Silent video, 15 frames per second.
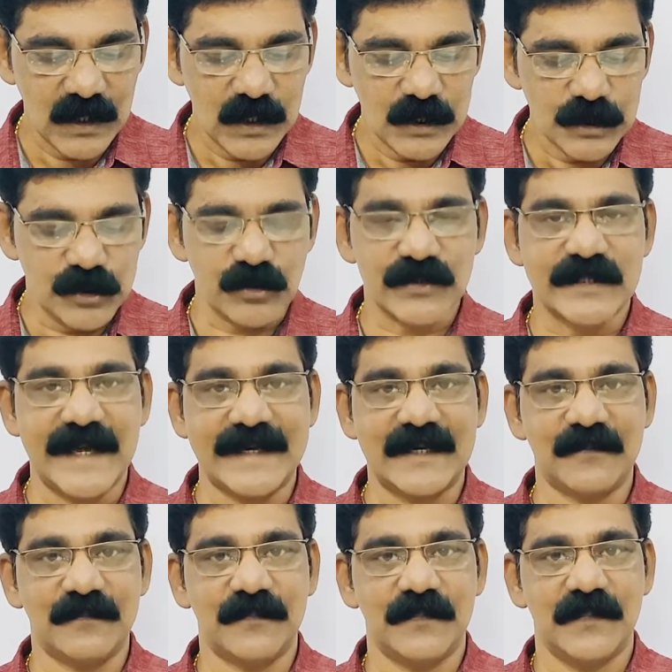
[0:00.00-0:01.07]
Joe sat
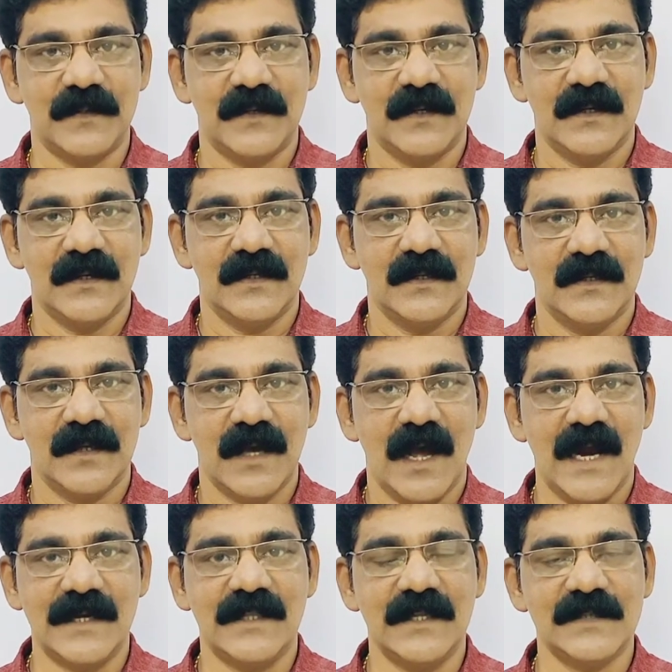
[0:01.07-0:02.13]
up.
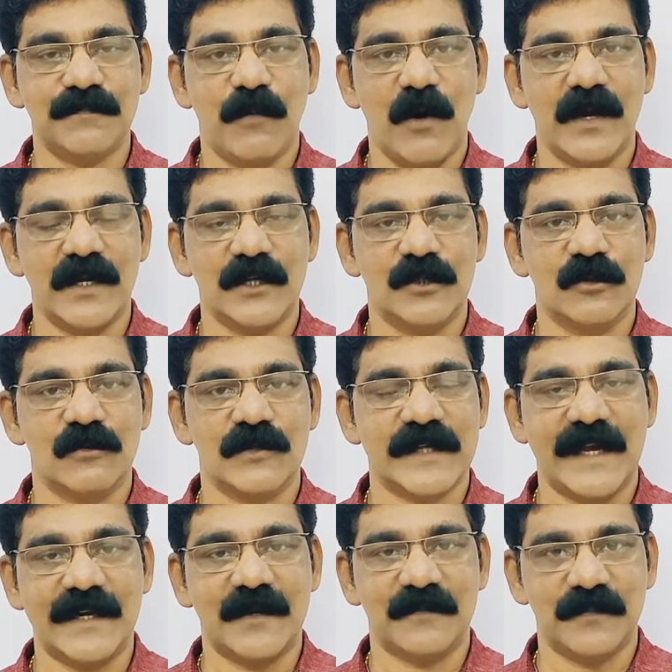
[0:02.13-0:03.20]
At this point, Joe
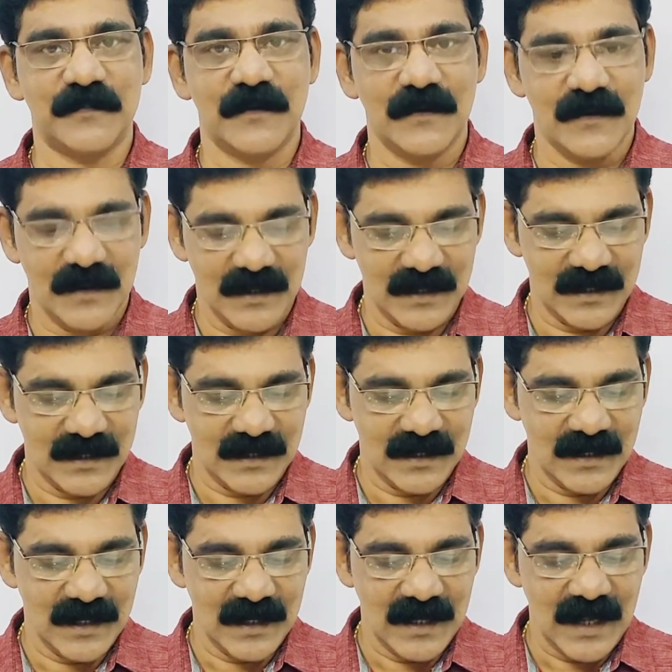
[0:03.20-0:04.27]
sat up,
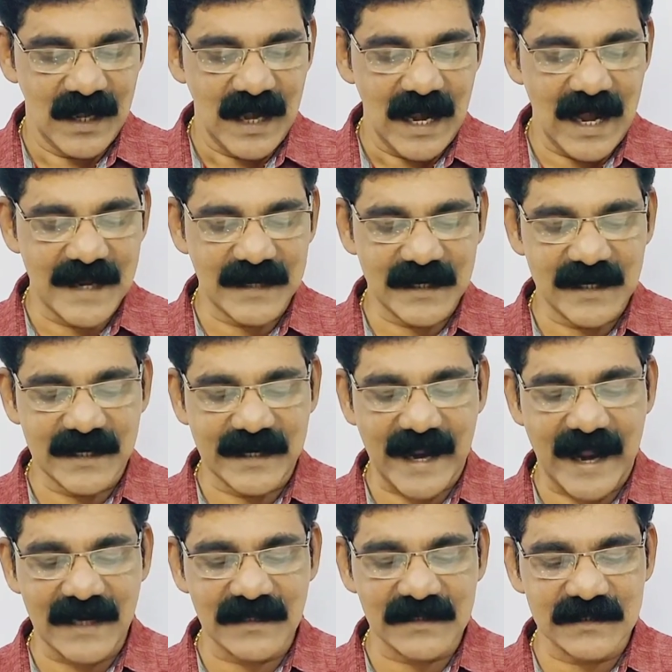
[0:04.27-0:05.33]
and her
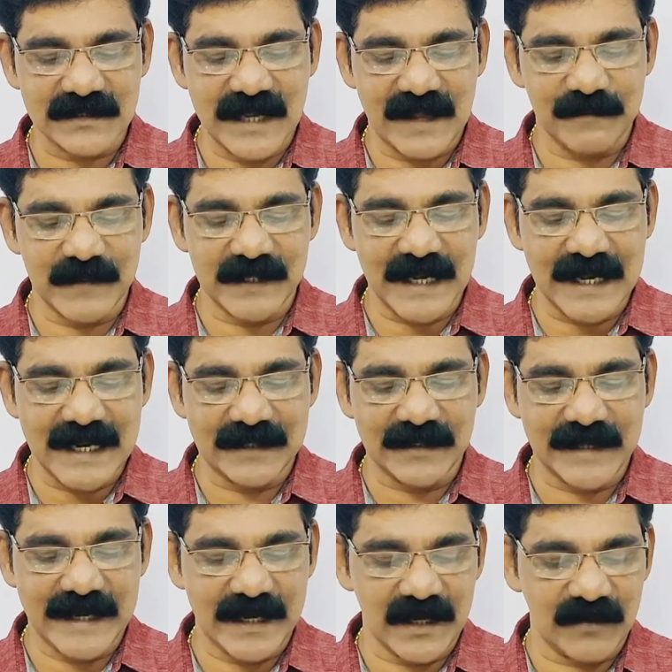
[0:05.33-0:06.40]
hands dabbling in
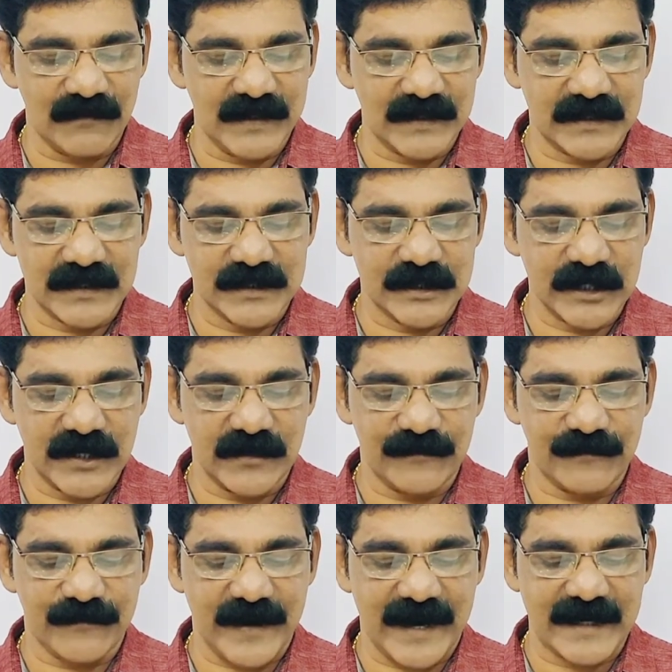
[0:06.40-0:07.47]
the air with a
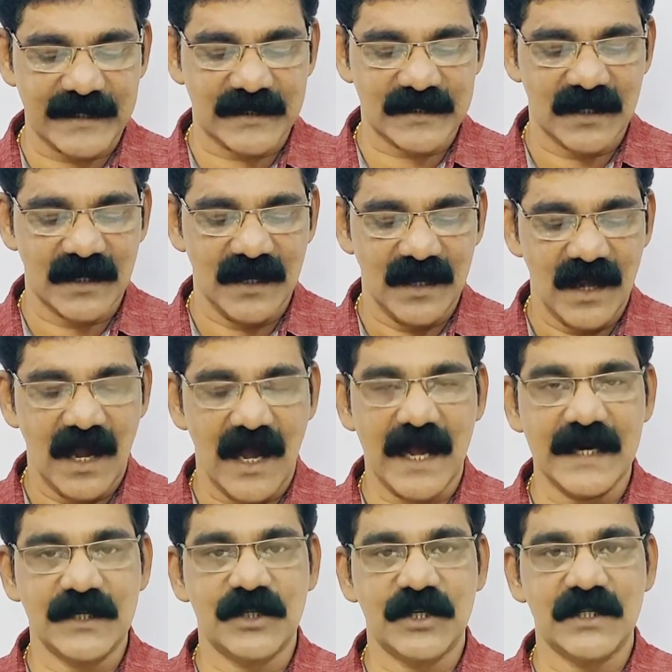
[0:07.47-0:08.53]
genuine fright,
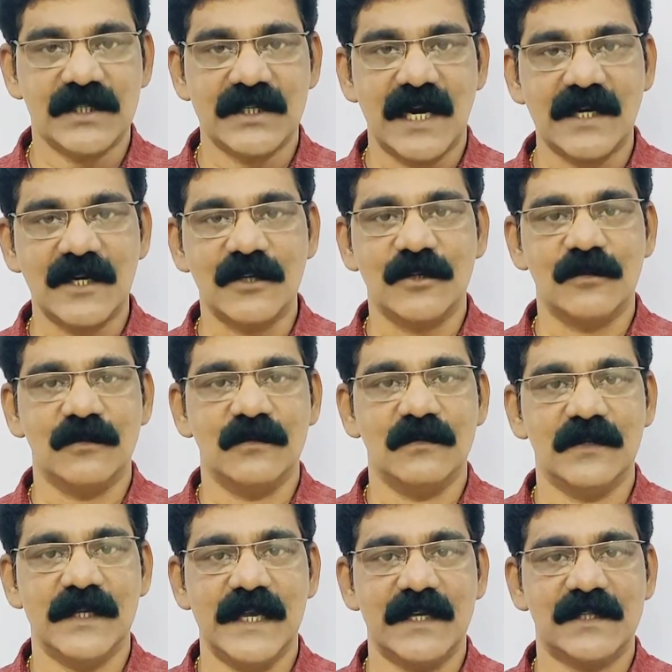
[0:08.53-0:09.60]
and she started
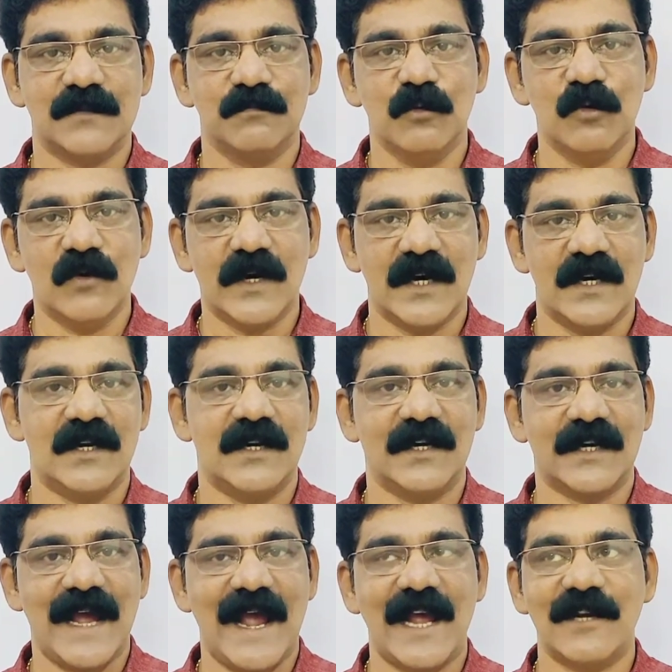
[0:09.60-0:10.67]
to move
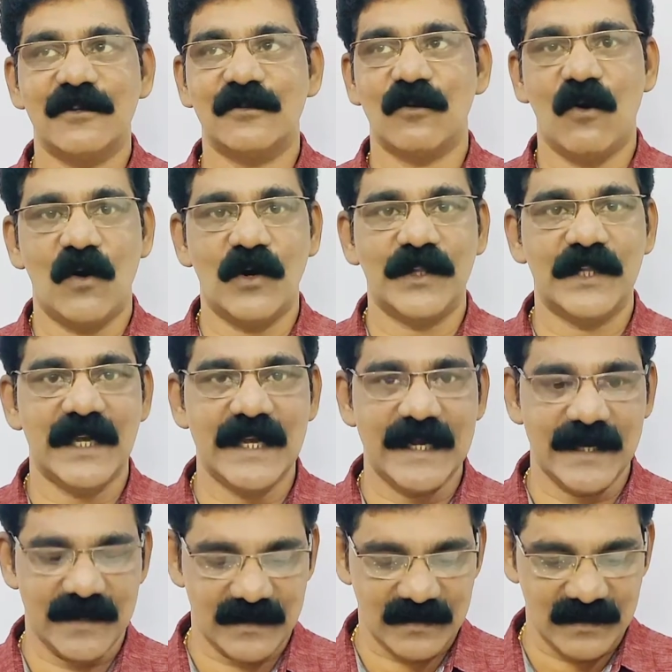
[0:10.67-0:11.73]
her hands on the
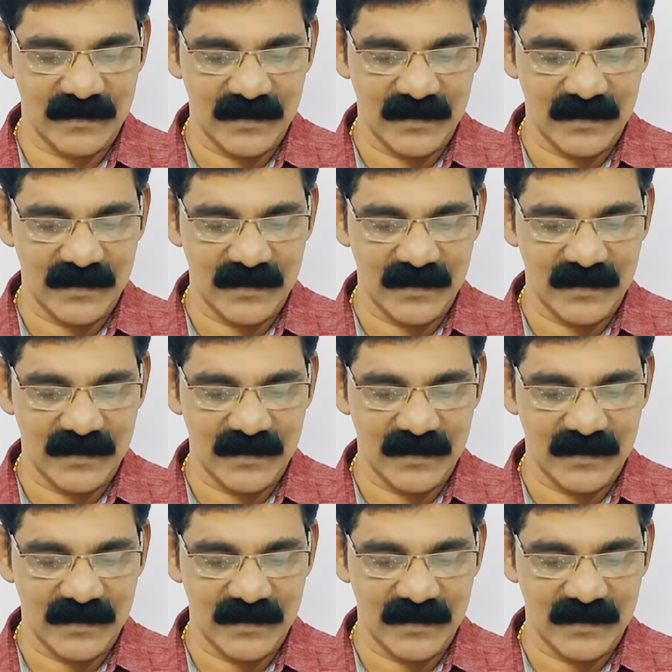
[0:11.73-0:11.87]
air.